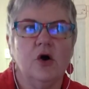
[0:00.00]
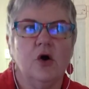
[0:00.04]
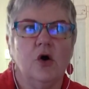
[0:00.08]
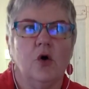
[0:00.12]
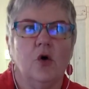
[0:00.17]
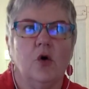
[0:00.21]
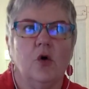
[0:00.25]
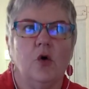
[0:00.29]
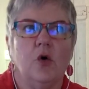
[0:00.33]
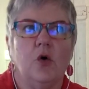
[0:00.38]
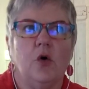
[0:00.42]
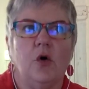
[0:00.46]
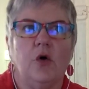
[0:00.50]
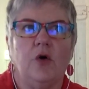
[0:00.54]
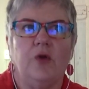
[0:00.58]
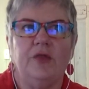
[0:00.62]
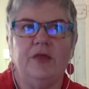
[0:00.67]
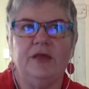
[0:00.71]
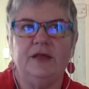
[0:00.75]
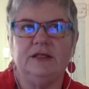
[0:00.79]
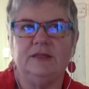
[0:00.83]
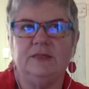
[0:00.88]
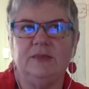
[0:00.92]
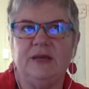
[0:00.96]
or
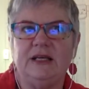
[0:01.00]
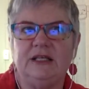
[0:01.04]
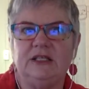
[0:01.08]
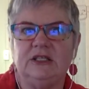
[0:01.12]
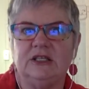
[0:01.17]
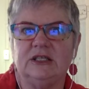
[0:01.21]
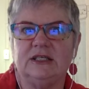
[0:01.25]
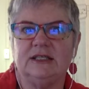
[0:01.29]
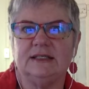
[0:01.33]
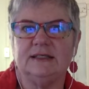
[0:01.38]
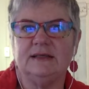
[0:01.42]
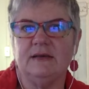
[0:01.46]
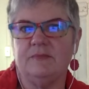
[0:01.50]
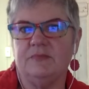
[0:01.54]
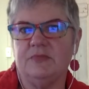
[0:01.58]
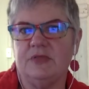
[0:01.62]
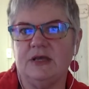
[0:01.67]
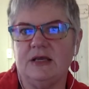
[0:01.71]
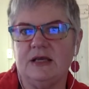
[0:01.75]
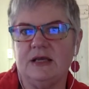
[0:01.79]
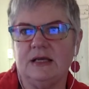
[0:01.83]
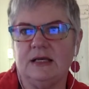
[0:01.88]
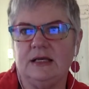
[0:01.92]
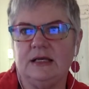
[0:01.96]
there's been just
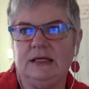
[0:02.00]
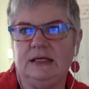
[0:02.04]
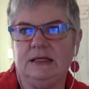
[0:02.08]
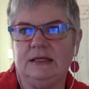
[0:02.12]
something,